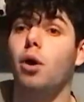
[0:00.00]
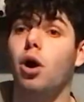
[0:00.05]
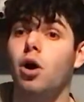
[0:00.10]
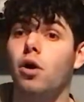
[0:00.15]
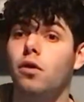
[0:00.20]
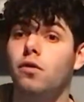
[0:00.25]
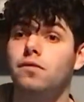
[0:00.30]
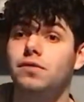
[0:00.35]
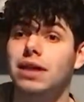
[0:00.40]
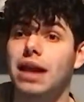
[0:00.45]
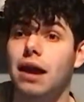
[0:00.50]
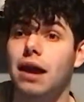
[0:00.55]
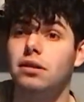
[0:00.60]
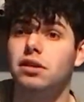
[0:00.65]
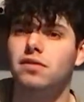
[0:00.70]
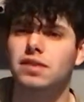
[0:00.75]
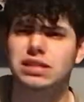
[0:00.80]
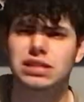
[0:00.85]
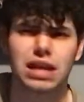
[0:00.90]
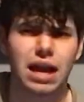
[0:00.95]
of the
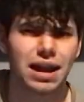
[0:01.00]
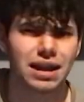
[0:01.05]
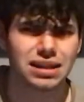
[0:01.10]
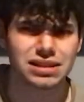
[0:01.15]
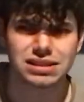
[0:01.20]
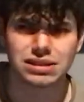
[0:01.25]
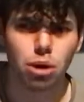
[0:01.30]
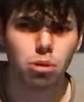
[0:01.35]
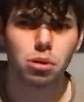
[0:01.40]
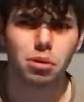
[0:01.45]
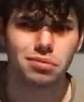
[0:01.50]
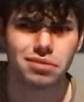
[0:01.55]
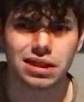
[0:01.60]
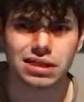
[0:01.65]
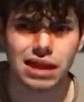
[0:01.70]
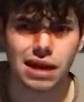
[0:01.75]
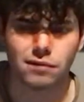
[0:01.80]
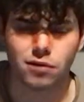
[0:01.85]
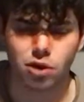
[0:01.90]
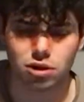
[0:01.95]
Eredivisie, and I still don't think
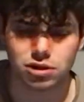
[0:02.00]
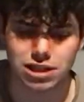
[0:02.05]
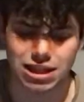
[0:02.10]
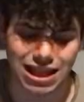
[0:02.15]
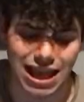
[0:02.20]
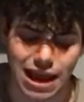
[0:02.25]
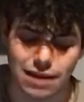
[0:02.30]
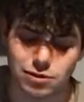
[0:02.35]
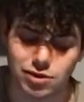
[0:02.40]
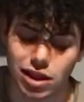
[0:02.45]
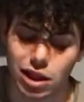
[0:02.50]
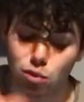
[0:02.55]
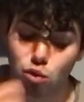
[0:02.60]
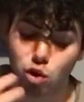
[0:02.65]
they've lost the game, so they